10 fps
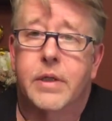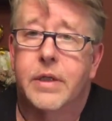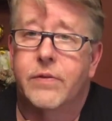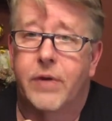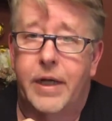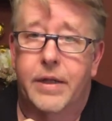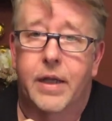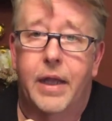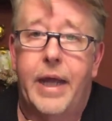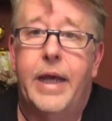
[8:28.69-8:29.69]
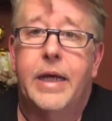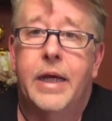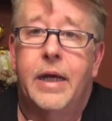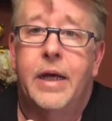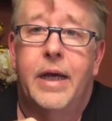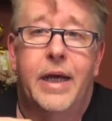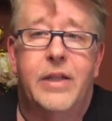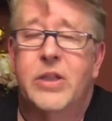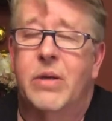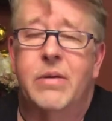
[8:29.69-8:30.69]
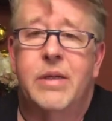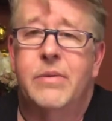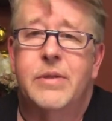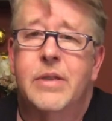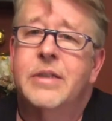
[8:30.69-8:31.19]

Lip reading: It's right on the lake. And it was just